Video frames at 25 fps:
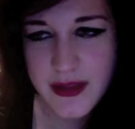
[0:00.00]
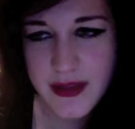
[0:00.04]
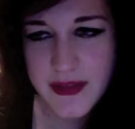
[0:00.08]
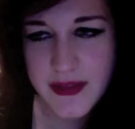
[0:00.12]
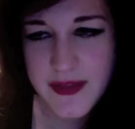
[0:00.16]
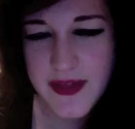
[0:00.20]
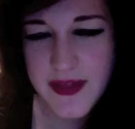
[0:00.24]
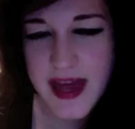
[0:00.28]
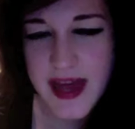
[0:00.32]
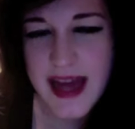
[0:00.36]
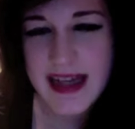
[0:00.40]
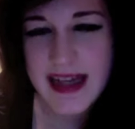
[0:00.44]

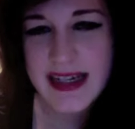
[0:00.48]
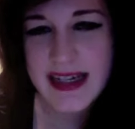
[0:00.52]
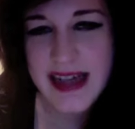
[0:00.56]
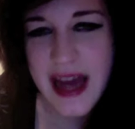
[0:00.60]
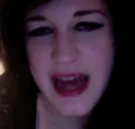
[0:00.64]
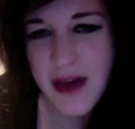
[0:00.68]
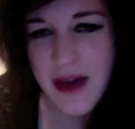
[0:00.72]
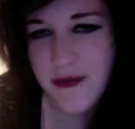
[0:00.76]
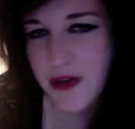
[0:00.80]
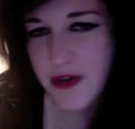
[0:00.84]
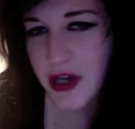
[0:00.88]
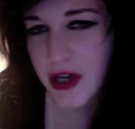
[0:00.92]
they're
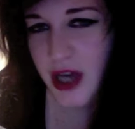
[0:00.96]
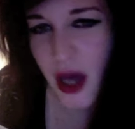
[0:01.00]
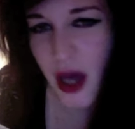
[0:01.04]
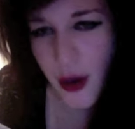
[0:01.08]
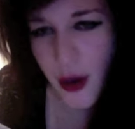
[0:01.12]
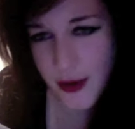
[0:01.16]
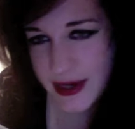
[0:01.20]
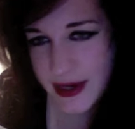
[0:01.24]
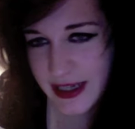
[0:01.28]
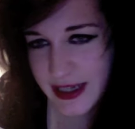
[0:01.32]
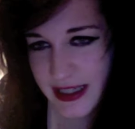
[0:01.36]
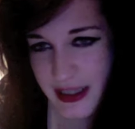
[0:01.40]
never
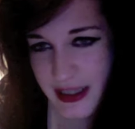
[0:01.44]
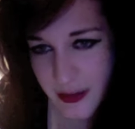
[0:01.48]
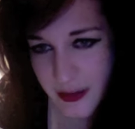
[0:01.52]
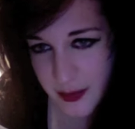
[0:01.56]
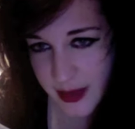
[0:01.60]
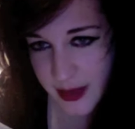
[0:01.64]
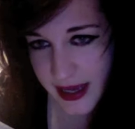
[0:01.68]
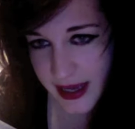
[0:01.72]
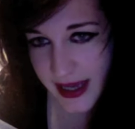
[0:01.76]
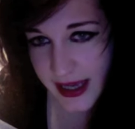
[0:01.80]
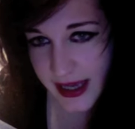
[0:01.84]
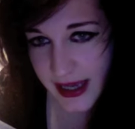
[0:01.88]
going to
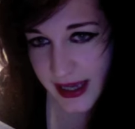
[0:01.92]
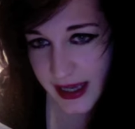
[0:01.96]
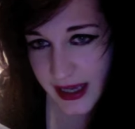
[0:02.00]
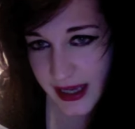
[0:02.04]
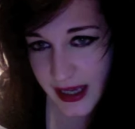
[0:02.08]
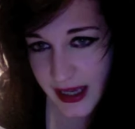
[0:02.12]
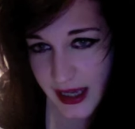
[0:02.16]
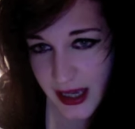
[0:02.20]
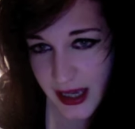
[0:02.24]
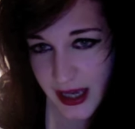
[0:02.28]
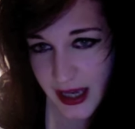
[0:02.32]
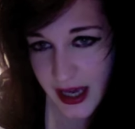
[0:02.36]
be
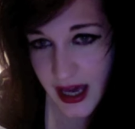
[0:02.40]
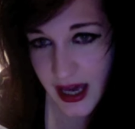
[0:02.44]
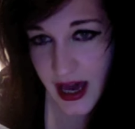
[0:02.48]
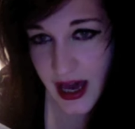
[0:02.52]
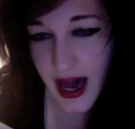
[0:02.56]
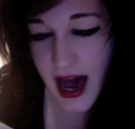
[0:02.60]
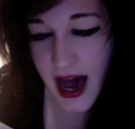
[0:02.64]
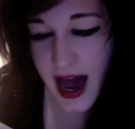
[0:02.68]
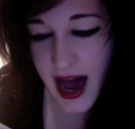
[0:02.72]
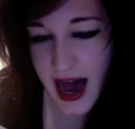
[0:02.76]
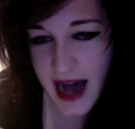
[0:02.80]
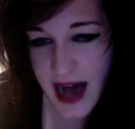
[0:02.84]

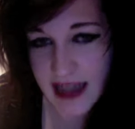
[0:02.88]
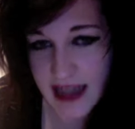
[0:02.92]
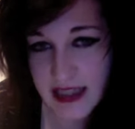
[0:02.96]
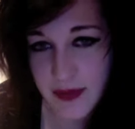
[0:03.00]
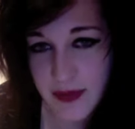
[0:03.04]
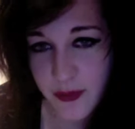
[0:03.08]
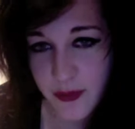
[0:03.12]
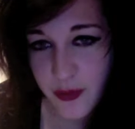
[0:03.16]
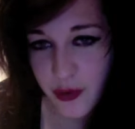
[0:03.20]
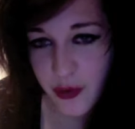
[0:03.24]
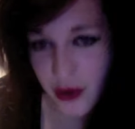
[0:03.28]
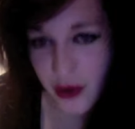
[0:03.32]
as
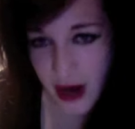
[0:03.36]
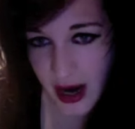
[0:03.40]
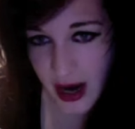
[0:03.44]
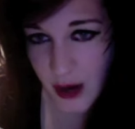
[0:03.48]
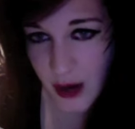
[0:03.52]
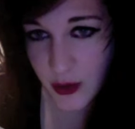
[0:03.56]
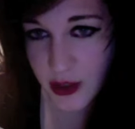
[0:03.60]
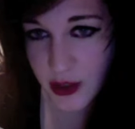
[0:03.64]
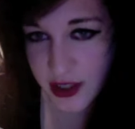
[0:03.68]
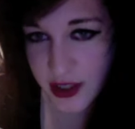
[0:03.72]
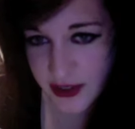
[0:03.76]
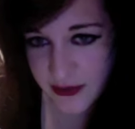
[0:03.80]

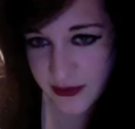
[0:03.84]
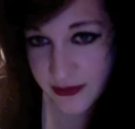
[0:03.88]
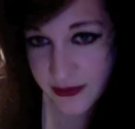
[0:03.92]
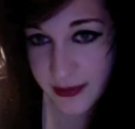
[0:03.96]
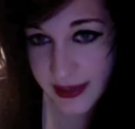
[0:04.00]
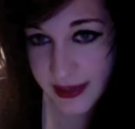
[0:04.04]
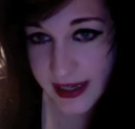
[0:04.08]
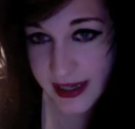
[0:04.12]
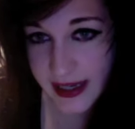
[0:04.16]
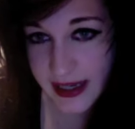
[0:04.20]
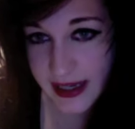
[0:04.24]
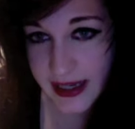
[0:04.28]
proud of
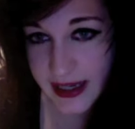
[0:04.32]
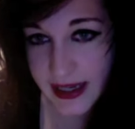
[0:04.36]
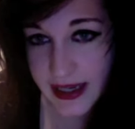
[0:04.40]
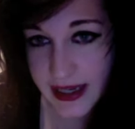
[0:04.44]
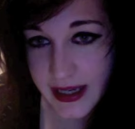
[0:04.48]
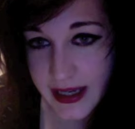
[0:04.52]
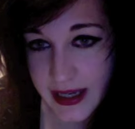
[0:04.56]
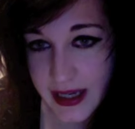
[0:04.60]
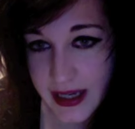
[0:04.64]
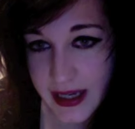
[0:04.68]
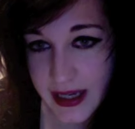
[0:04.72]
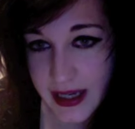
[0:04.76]
me
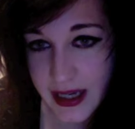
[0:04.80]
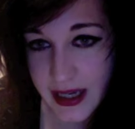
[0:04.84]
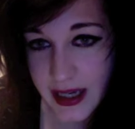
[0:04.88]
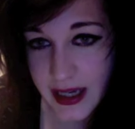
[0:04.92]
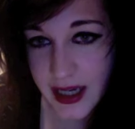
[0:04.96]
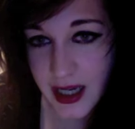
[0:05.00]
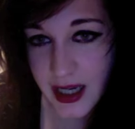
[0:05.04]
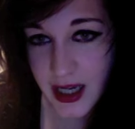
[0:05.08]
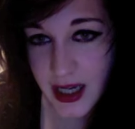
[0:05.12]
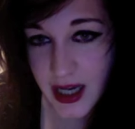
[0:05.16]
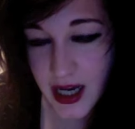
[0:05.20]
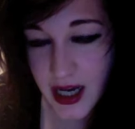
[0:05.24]

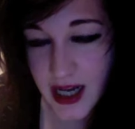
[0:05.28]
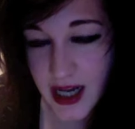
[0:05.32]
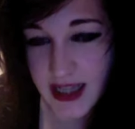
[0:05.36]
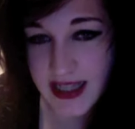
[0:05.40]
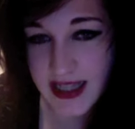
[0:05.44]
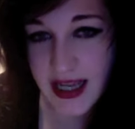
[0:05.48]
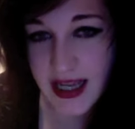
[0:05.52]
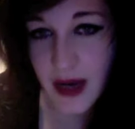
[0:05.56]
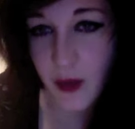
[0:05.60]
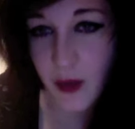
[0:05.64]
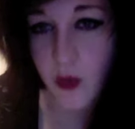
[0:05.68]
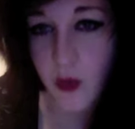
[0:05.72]
as
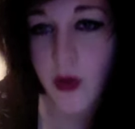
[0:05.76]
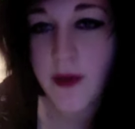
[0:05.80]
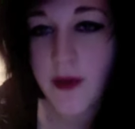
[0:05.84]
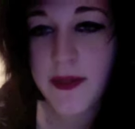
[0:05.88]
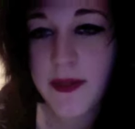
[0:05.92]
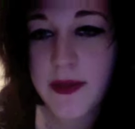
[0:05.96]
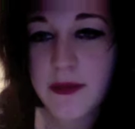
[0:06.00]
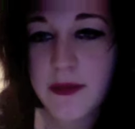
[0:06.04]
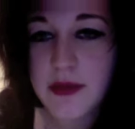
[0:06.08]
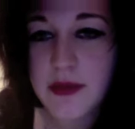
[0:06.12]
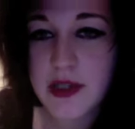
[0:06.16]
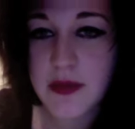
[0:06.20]
I want
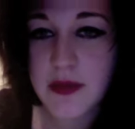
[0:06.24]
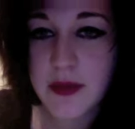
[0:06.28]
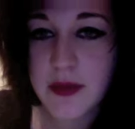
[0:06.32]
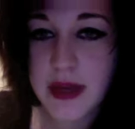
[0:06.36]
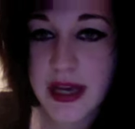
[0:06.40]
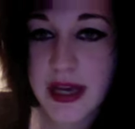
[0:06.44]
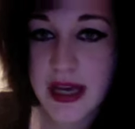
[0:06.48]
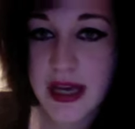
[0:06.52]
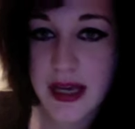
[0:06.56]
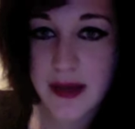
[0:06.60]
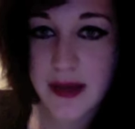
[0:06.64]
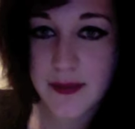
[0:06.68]
them to
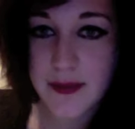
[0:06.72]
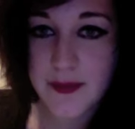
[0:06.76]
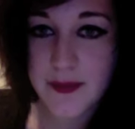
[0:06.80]
be.